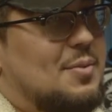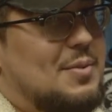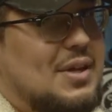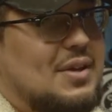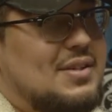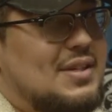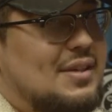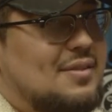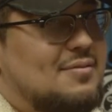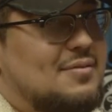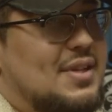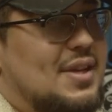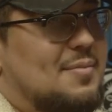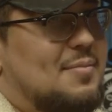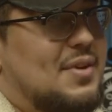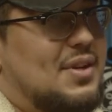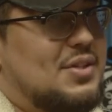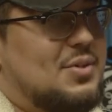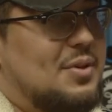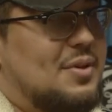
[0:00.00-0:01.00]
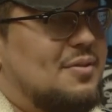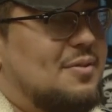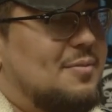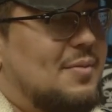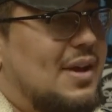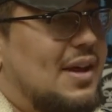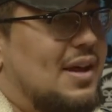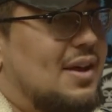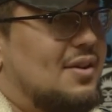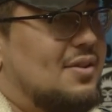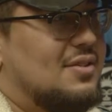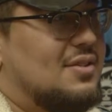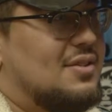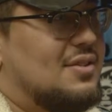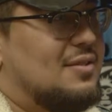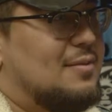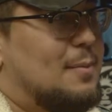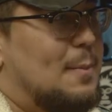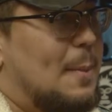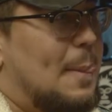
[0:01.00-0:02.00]
That was like 10 minutes away from my house,
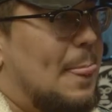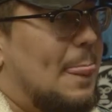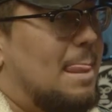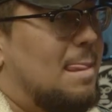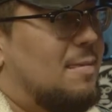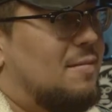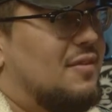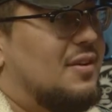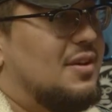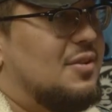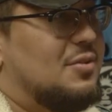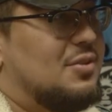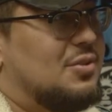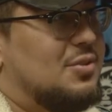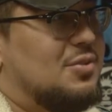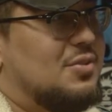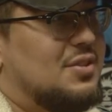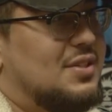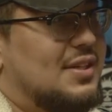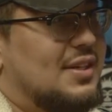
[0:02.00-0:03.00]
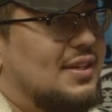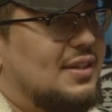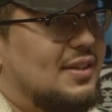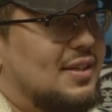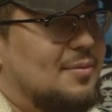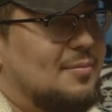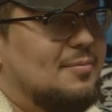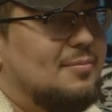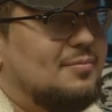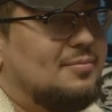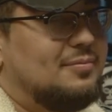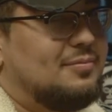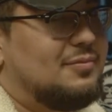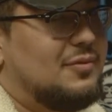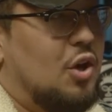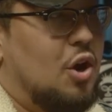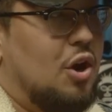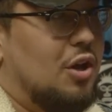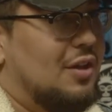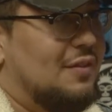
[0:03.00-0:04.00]
and it was cool seeing them,
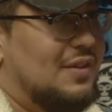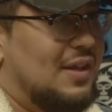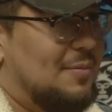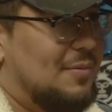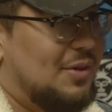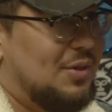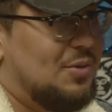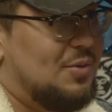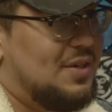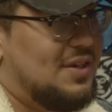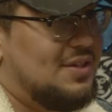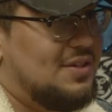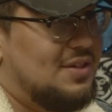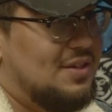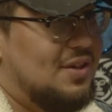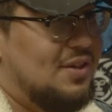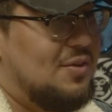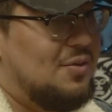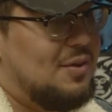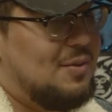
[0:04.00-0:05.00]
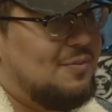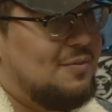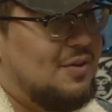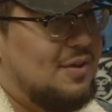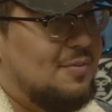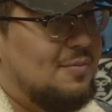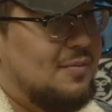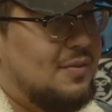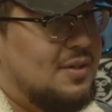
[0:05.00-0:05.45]
all of them in Queens. You know where I'm from.